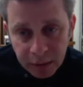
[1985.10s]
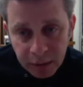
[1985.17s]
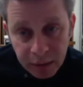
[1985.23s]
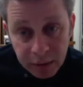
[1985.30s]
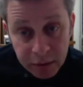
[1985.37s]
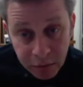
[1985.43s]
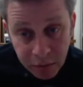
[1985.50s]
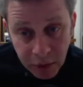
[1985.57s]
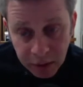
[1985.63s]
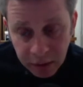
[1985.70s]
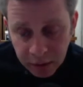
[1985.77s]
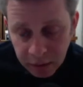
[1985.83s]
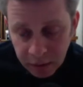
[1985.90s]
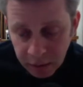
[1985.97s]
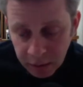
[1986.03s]
is
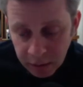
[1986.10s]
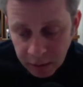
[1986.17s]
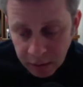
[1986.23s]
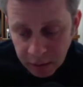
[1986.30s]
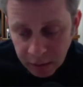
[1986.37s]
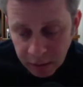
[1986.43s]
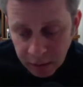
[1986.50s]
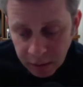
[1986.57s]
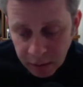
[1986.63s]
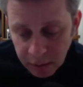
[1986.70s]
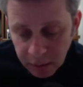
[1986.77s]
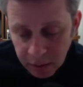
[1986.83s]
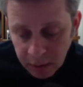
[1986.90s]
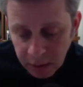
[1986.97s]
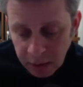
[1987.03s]
right.
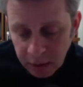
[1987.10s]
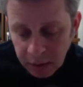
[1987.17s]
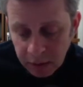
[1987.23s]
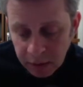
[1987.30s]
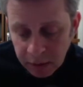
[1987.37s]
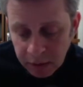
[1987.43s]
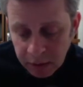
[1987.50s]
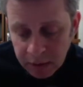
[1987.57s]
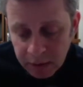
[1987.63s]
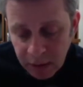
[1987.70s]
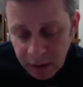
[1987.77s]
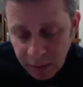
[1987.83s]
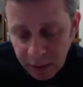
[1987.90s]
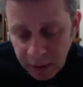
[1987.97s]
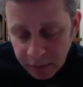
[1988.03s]
To
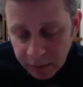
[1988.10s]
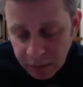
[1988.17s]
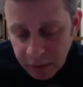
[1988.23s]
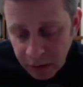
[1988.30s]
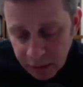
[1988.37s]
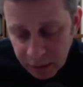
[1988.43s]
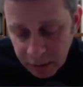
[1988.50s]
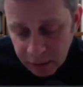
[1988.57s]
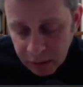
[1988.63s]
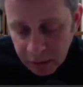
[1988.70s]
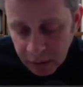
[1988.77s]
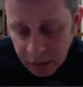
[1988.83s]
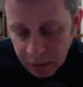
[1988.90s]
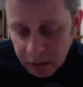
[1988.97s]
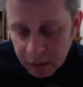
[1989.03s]
say we have nothing to
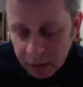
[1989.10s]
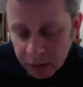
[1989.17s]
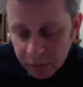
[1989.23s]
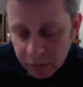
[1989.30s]
learn